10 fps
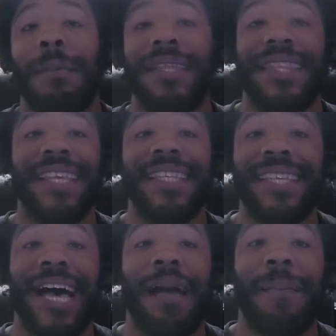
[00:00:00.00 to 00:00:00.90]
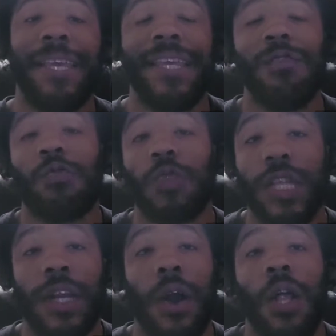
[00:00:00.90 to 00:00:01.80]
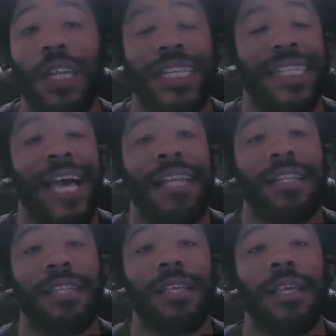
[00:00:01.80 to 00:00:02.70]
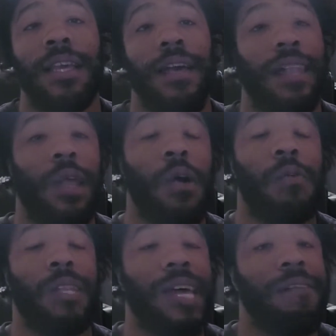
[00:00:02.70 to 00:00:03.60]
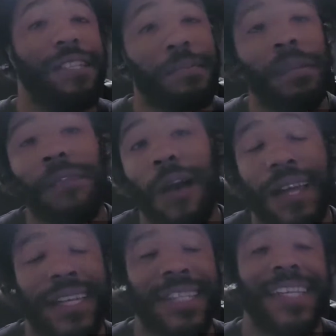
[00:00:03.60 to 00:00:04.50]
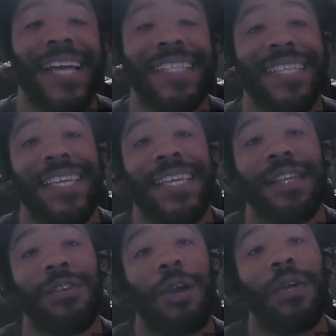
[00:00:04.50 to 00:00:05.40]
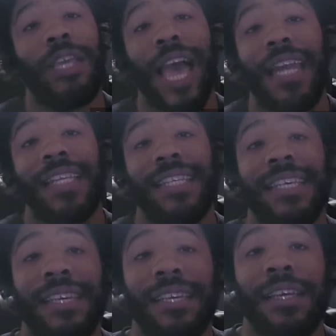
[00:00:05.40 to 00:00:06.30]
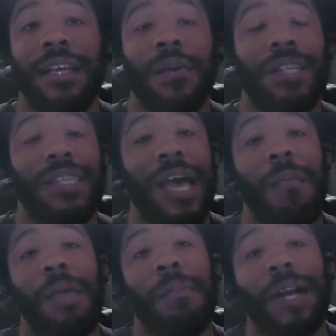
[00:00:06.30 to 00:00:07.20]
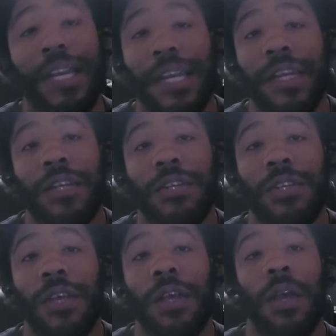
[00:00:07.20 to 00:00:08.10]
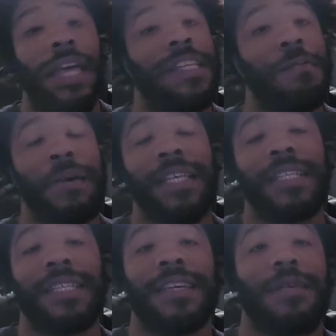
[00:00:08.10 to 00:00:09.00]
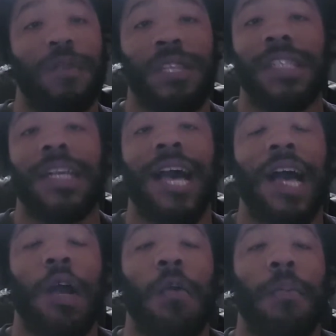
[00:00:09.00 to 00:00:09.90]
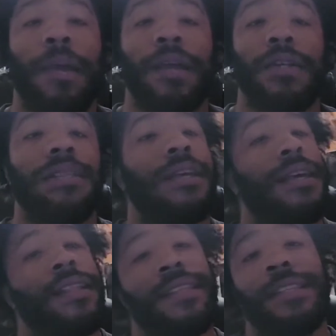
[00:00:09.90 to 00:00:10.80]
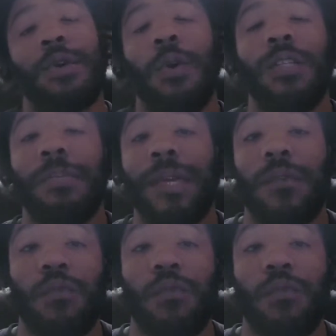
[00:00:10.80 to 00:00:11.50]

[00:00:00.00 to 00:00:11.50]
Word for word: but this time he is really calling the shots along with Lovie Smith calling the shots again. You know, he had a stint with the Tampa Bay Buccaneers his best stint with the Chicago Bears. This is going to be a